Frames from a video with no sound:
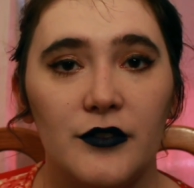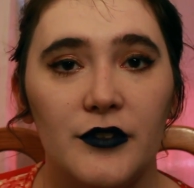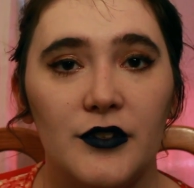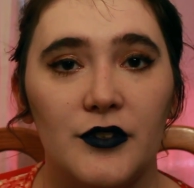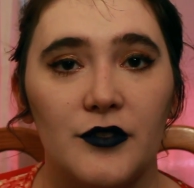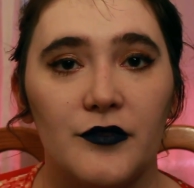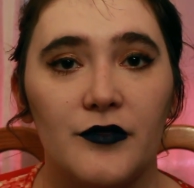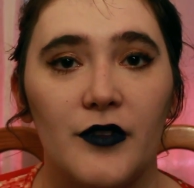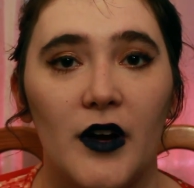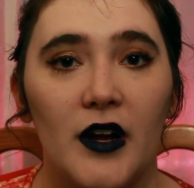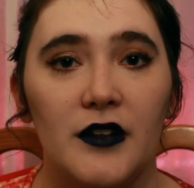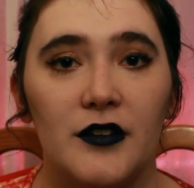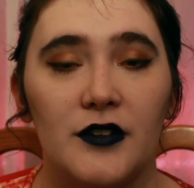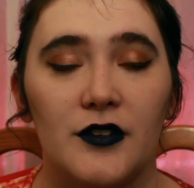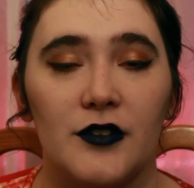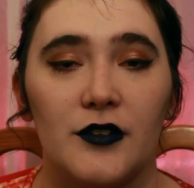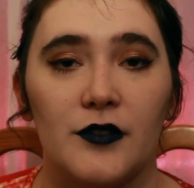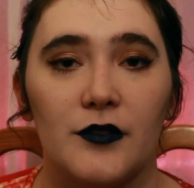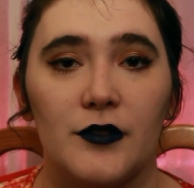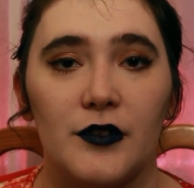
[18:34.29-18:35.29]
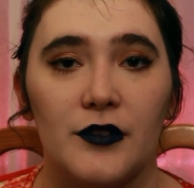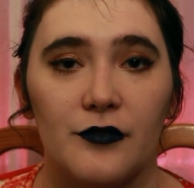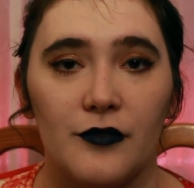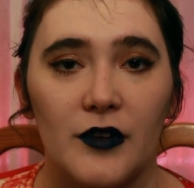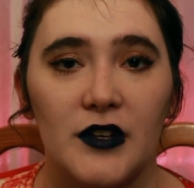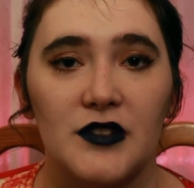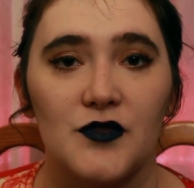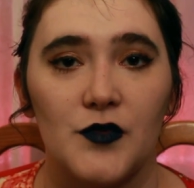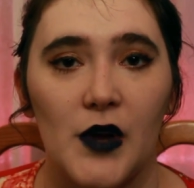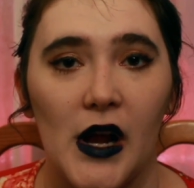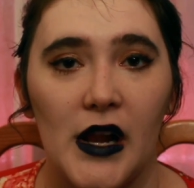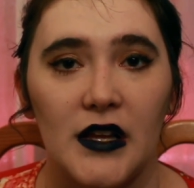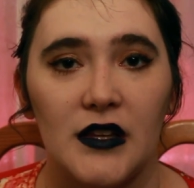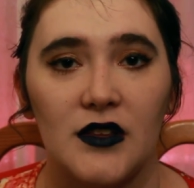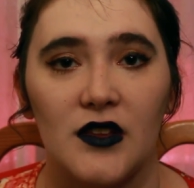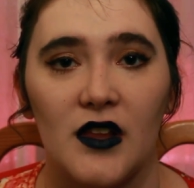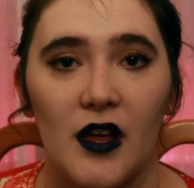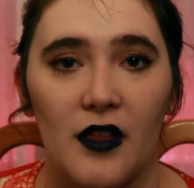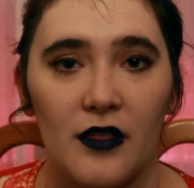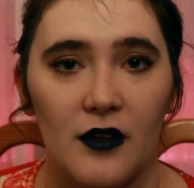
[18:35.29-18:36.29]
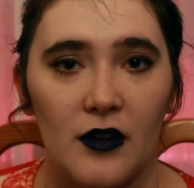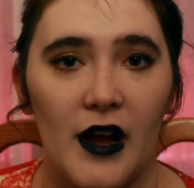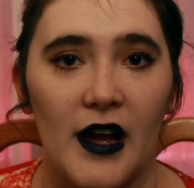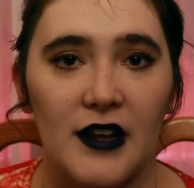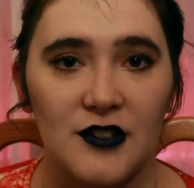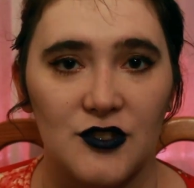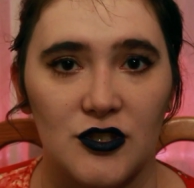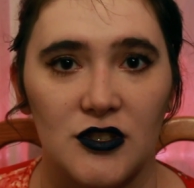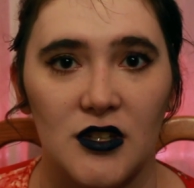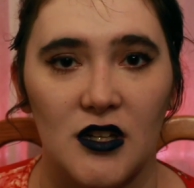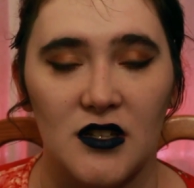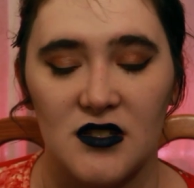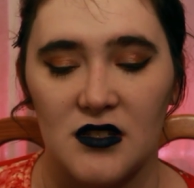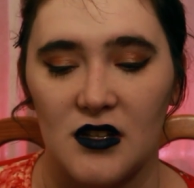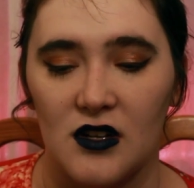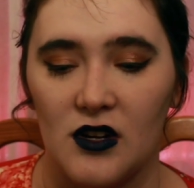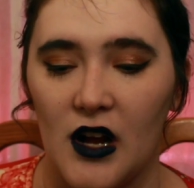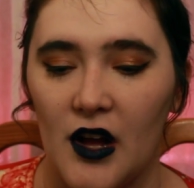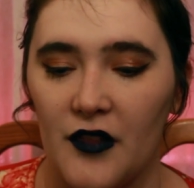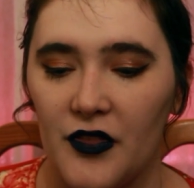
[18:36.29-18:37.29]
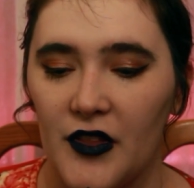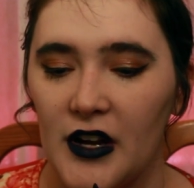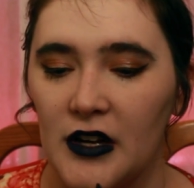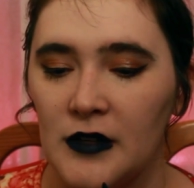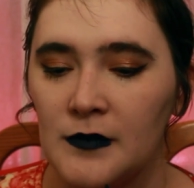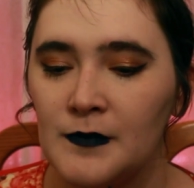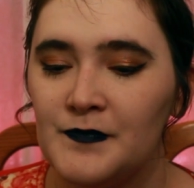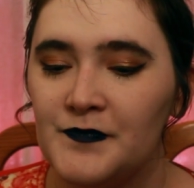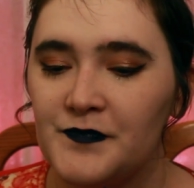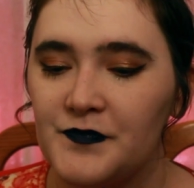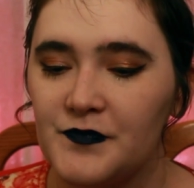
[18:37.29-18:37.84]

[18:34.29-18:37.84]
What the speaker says: you'll find your friends writing the other astronauts that are out there.